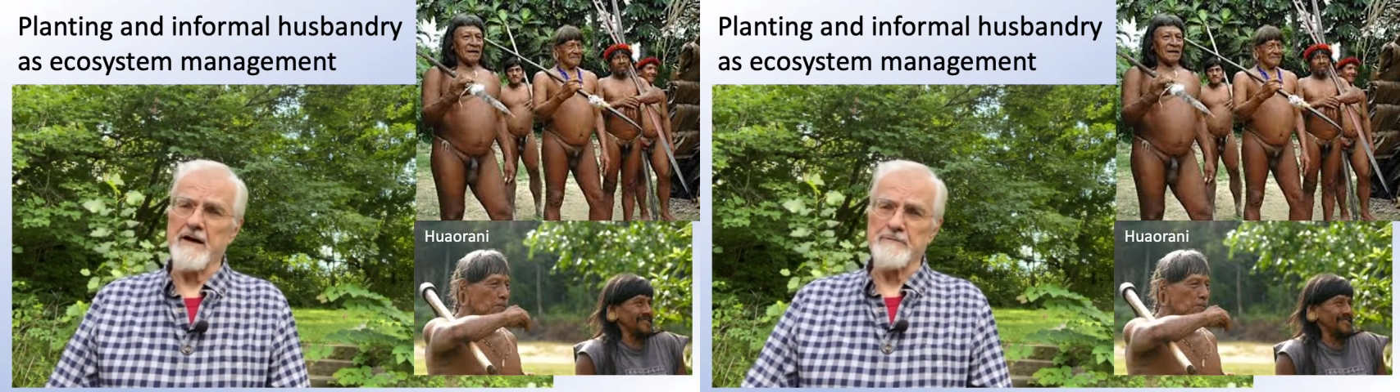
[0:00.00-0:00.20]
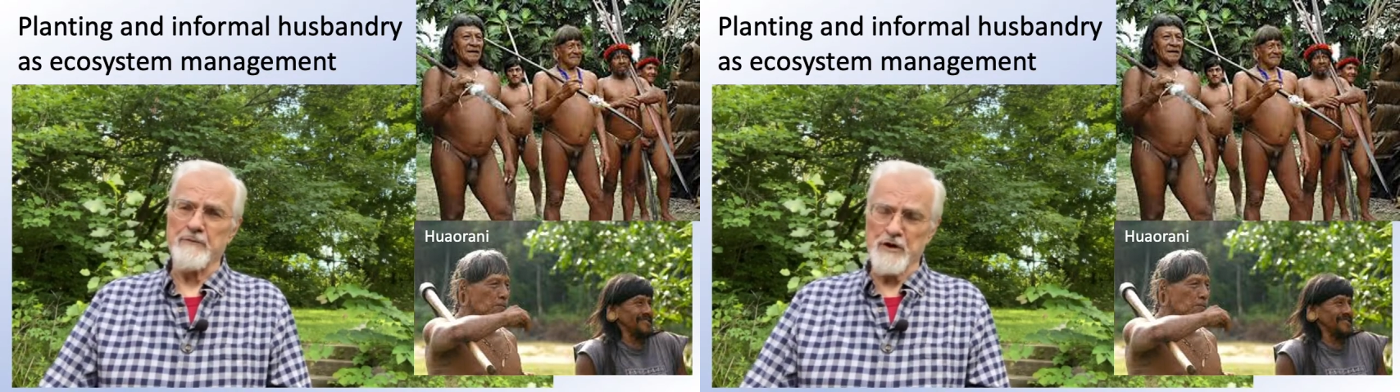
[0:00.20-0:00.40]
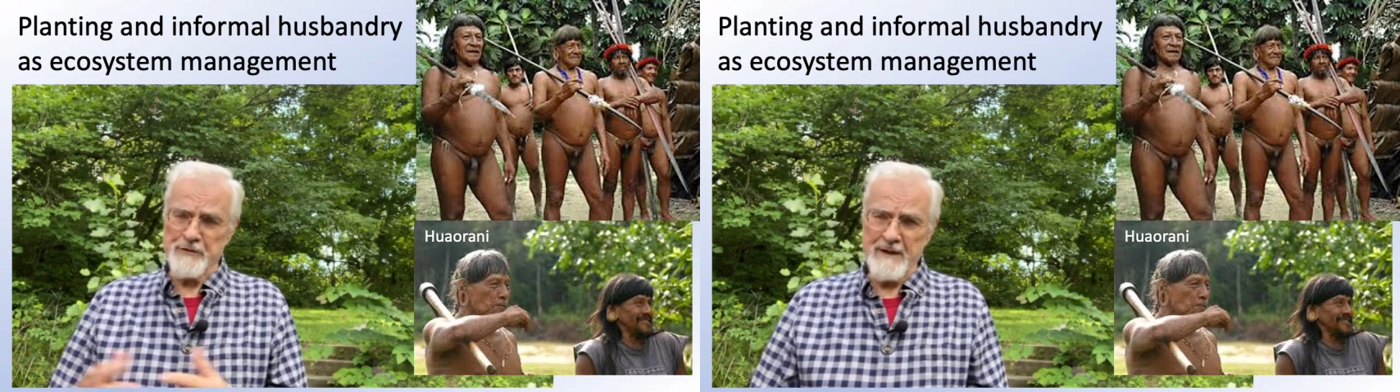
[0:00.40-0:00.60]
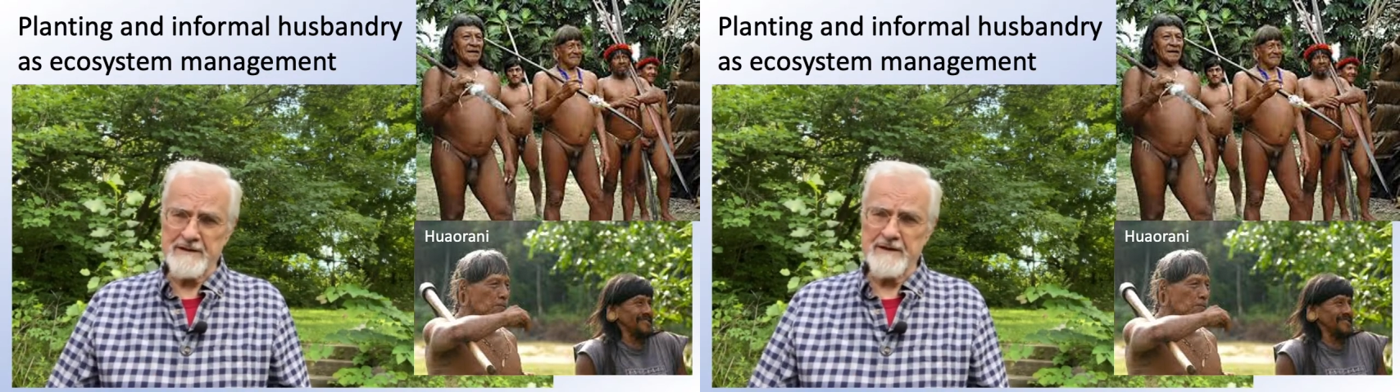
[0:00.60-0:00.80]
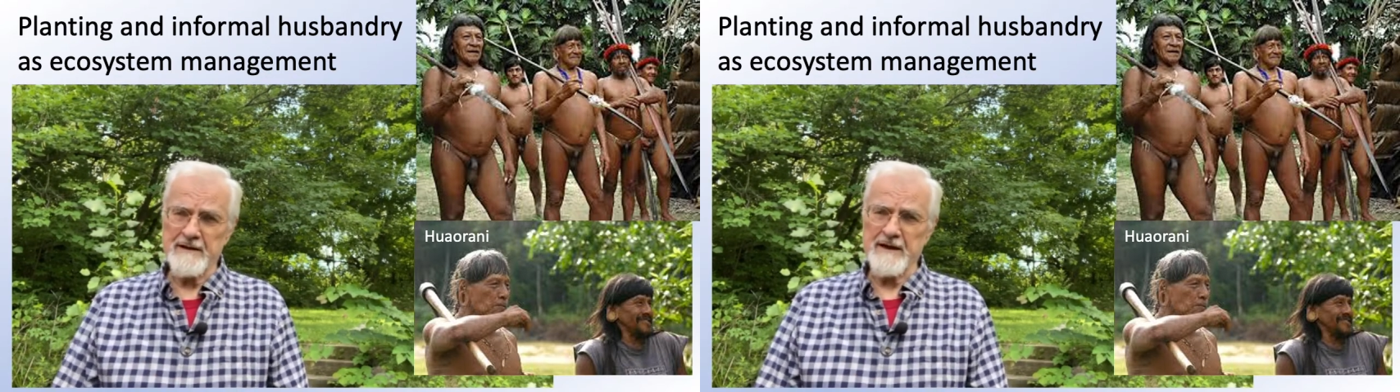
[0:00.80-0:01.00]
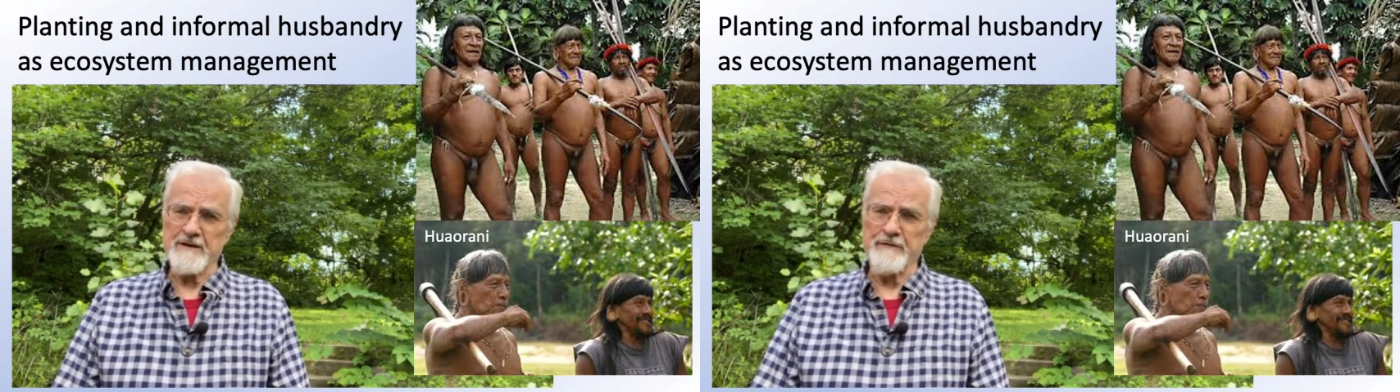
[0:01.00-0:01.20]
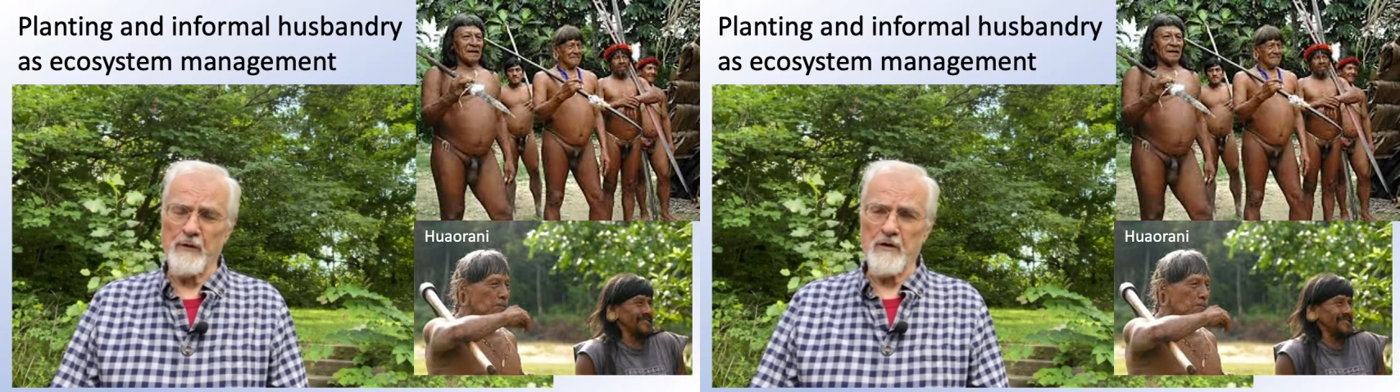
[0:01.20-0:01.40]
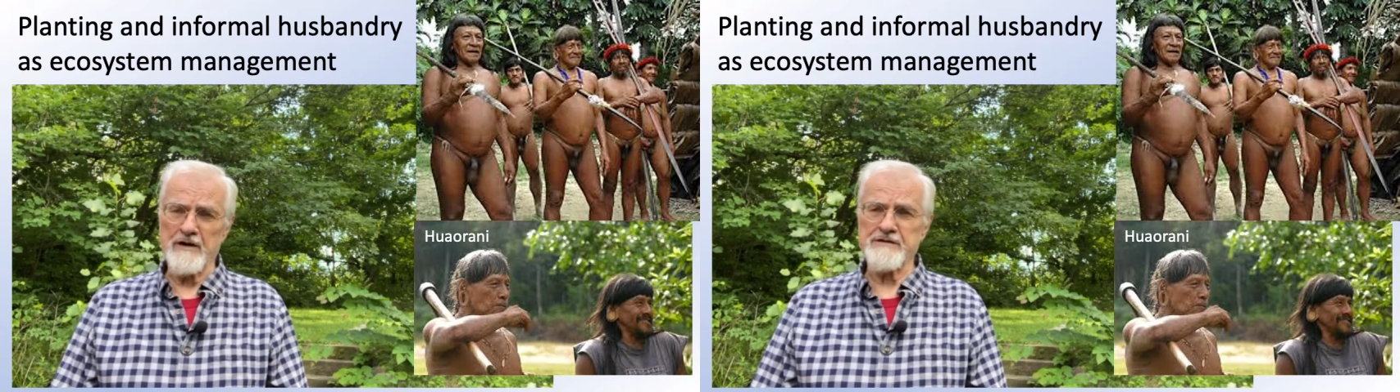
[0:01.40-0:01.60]
bushmeat in the
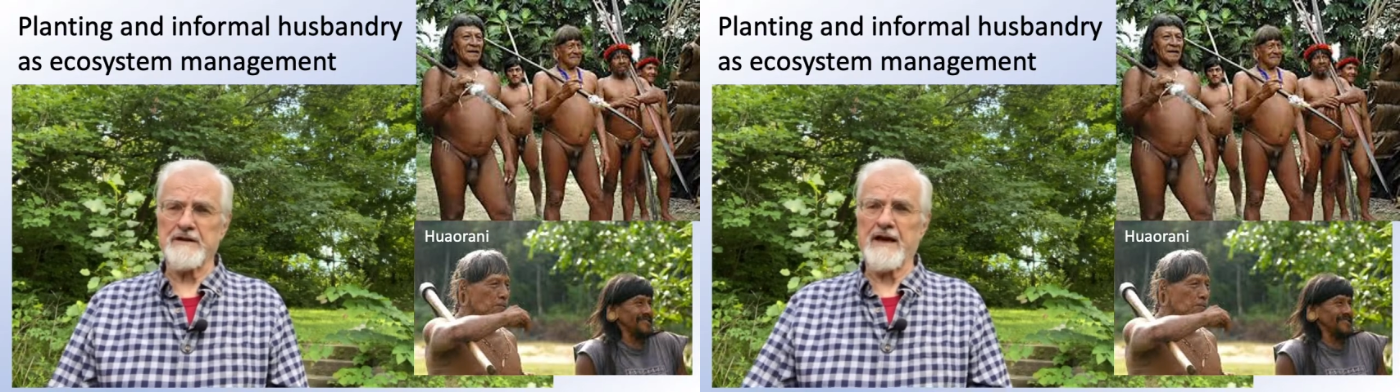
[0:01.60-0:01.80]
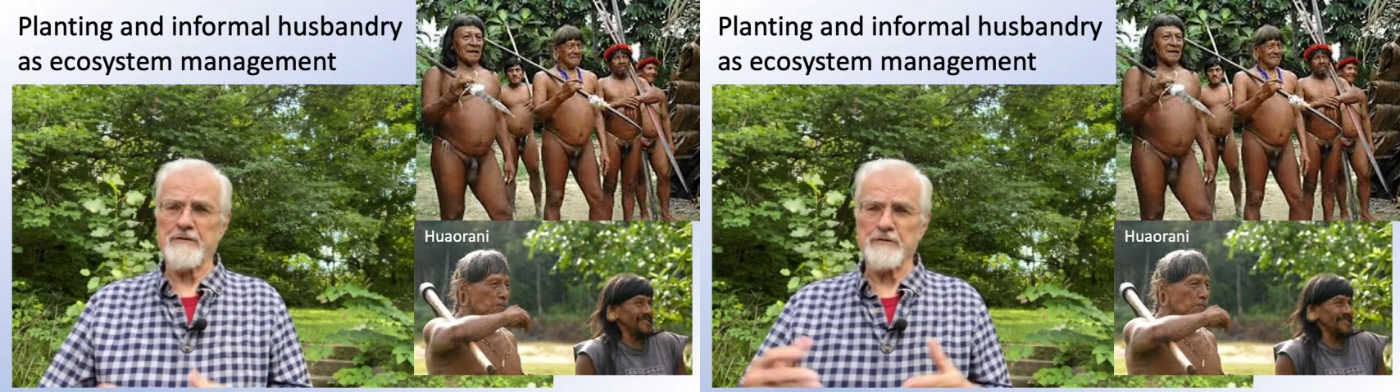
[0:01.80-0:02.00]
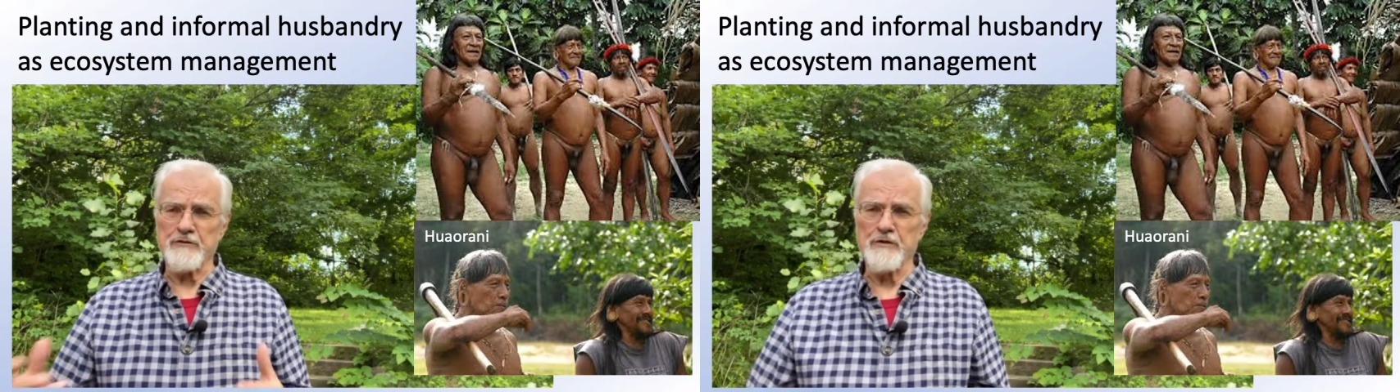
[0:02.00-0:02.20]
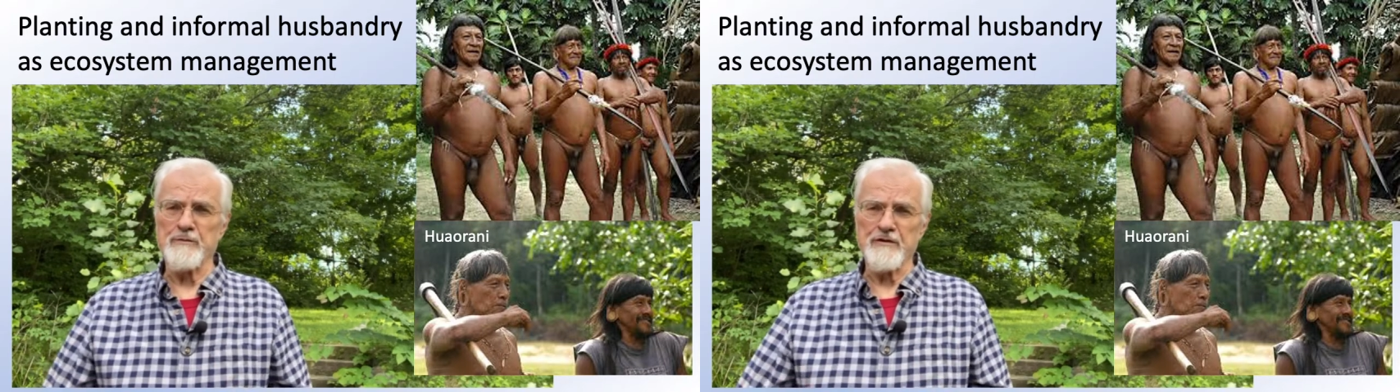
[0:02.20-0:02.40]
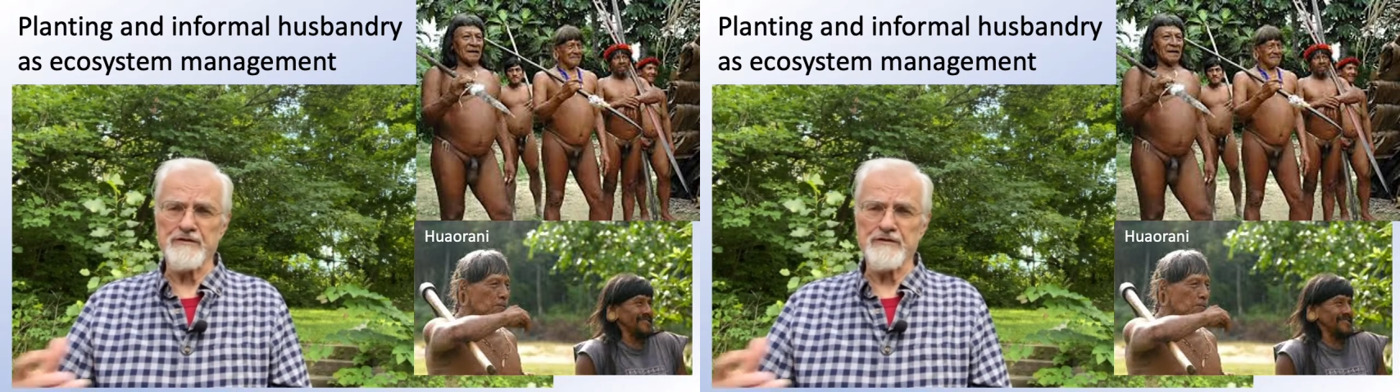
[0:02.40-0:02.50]
forest, gather tubers,